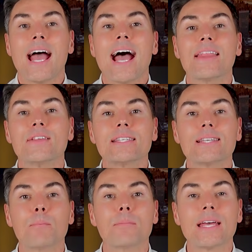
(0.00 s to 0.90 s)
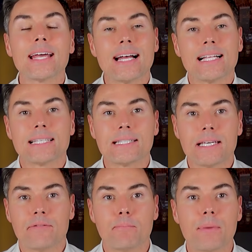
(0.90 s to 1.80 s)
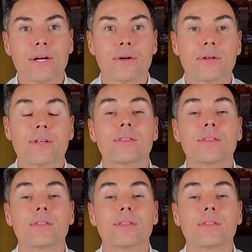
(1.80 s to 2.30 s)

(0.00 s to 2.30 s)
And there's something else that's even bigger,